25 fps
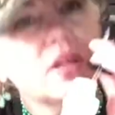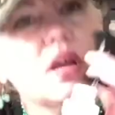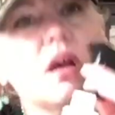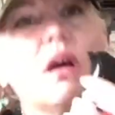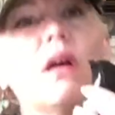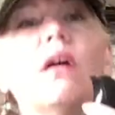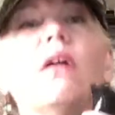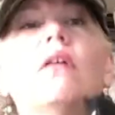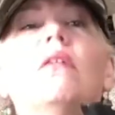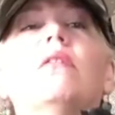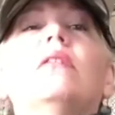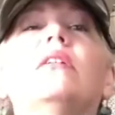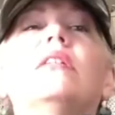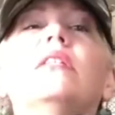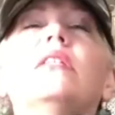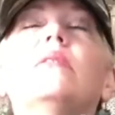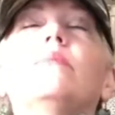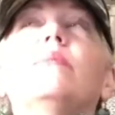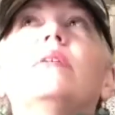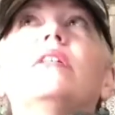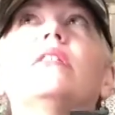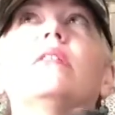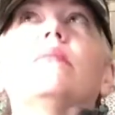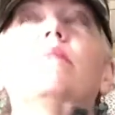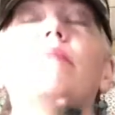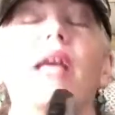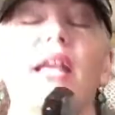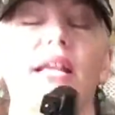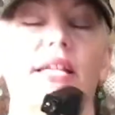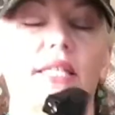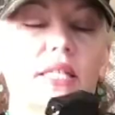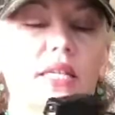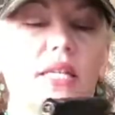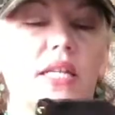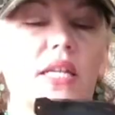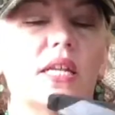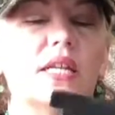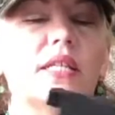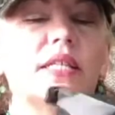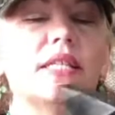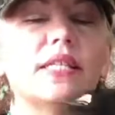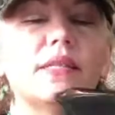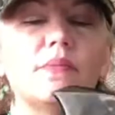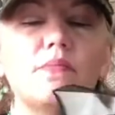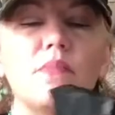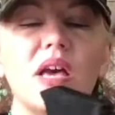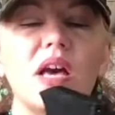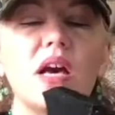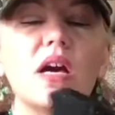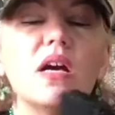oh, it smells amazing. It
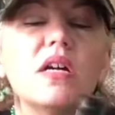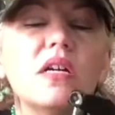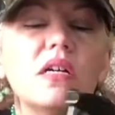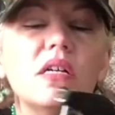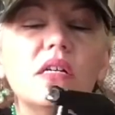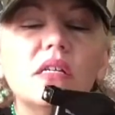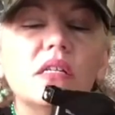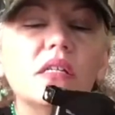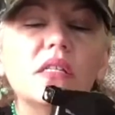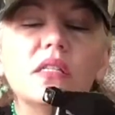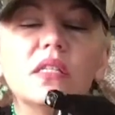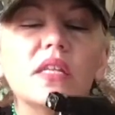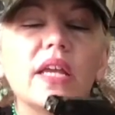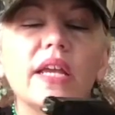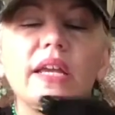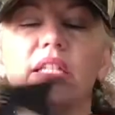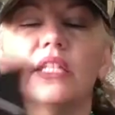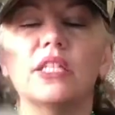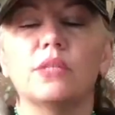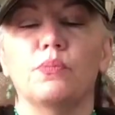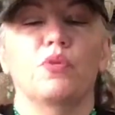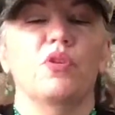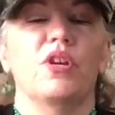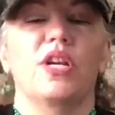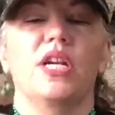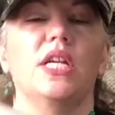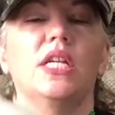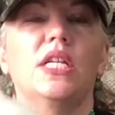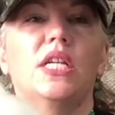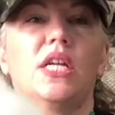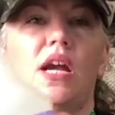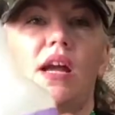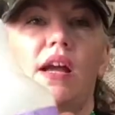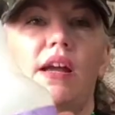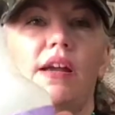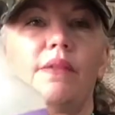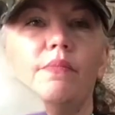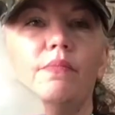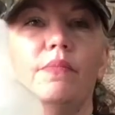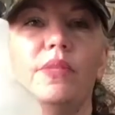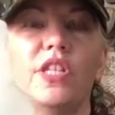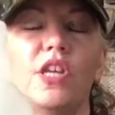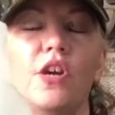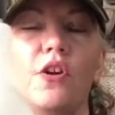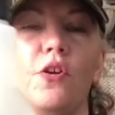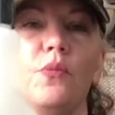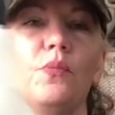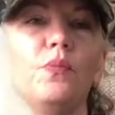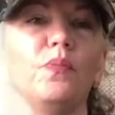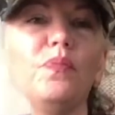smells like springtime.
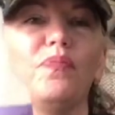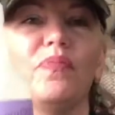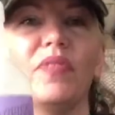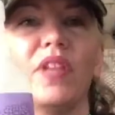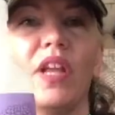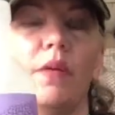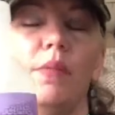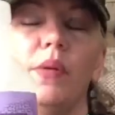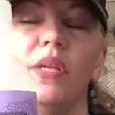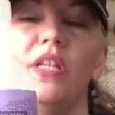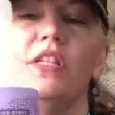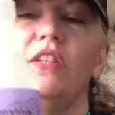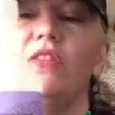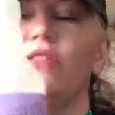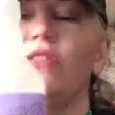So I've been